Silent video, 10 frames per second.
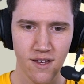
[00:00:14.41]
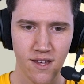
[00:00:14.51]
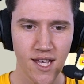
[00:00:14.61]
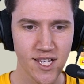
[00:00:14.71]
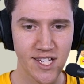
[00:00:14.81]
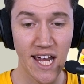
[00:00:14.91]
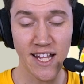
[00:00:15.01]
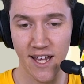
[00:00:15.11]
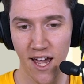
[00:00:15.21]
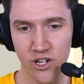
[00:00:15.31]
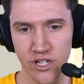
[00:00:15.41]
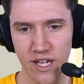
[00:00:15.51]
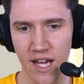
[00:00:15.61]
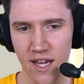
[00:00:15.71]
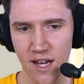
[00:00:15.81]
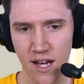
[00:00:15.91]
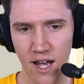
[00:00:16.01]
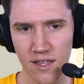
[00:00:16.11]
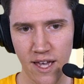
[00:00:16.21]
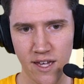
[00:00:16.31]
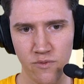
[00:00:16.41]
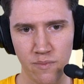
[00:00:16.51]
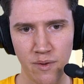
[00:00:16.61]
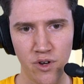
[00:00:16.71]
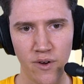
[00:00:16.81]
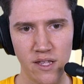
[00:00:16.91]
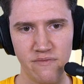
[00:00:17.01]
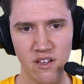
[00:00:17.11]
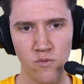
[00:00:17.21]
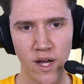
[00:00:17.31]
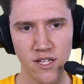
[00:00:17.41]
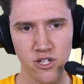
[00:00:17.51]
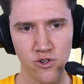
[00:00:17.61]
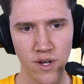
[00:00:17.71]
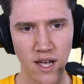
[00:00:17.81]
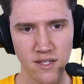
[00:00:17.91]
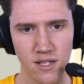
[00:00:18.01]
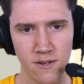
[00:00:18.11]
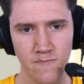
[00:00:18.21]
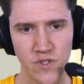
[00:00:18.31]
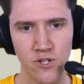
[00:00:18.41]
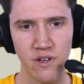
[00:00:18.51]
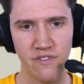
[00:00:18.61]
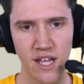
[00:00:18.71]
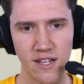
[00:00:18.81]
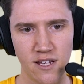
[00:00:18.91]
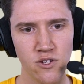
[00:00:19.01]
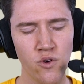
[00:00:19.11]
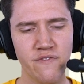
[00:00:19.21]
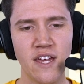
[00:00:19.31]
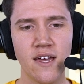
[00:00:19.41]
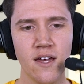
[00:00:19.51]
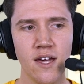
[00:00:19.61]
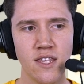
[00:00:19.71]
That's exciting, actually. I, uh, I like it when people go out of their way to create two different endings, or if they,